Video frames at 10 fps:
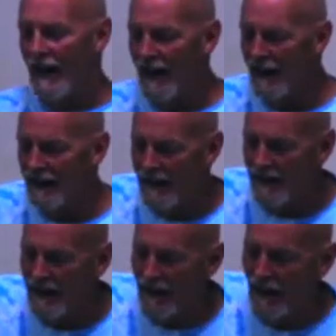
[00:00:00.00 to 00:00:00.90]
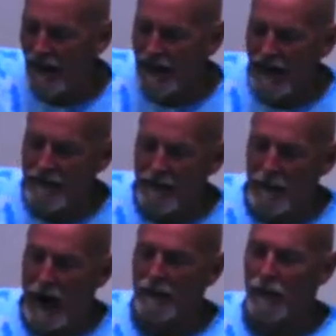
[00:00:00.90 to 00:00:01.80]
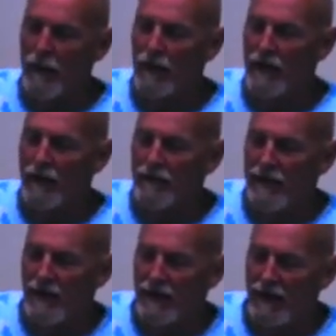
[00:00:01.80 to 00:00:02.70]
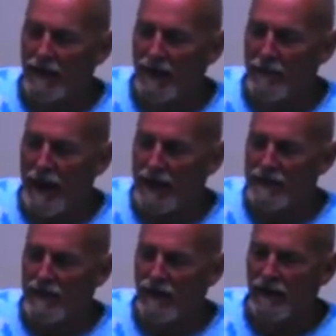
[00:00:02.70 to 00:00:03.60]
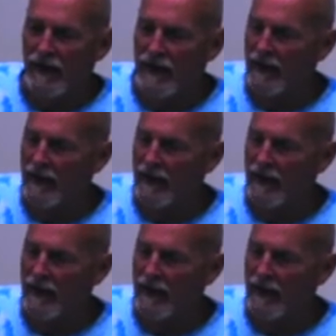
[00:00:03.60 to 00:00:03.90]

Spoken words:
And, you know, and I probably woke up the ambassador.